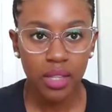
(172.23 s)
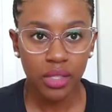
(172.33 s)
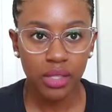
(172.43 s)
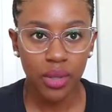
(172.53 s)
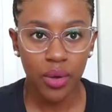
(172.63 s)

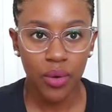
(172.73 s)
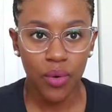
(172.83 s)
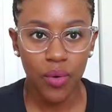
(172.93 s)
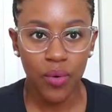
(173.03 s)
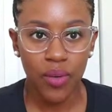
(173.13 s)

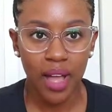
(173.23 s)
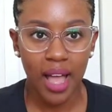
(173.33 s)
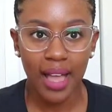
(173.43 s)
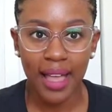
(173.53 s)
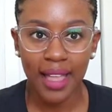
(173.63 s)
So
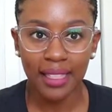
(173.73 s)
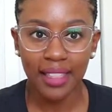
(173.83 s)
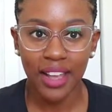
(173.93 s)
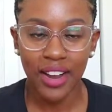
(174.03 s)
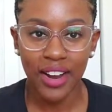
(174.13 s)
I got
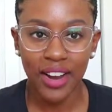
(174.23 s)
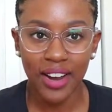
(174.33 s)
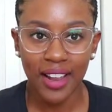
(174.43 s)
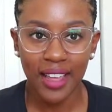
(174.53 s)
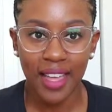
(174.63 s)

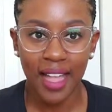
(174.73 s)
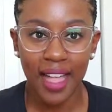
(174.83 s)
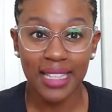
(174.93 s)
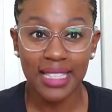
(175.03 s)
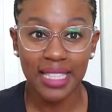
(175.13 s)
there
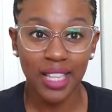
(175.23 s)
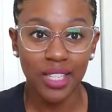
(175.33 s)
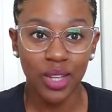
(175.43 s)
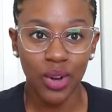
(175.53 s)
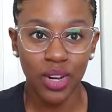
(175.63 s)
at
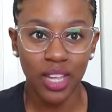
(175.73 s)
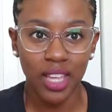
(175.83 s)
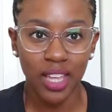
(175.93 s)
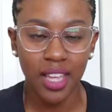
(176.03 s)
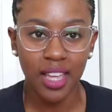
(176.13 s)

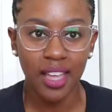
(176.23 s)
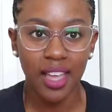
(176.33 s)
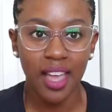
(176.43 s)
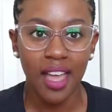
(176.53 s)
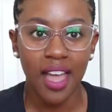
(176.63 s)
6:30.
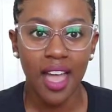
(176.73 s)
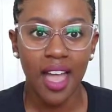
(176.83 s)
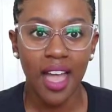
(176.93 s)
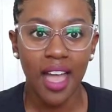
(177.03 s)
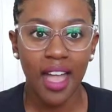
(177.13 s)

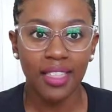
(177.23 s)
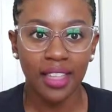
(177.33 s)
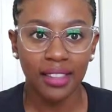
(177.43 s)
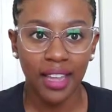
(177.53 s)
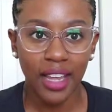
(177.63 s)
And
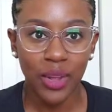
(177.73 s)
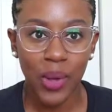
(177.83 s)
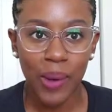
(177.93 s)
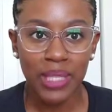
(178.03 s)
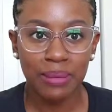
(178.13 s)
the lady
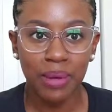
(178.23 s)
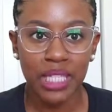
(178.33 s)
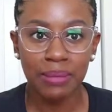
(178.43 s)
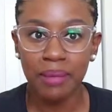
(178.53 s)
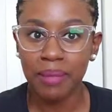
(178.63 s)
who I was
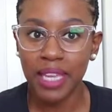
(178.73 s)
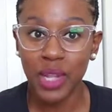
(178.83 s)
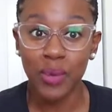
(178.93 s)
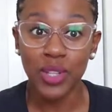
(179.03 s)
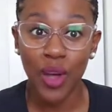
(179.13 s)
supposed to be
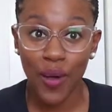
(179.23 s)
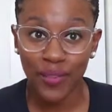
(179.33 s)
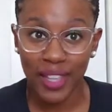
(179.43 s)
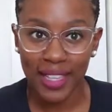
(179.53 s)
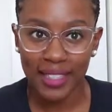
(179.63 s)
meeting was
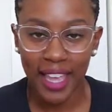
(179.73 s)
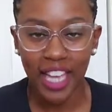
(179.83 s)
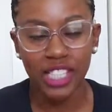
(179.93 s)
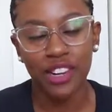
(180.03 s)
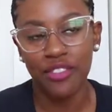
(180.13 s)
off that day,
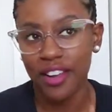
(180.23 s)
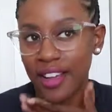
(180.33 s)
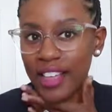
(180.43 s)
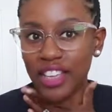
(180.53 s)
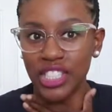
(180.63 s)
and she
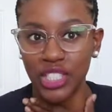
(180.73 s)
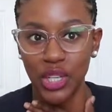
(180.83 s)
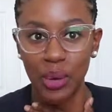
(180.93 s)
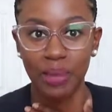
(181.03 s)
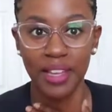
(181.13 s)
forgot that she
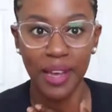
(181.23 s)
told me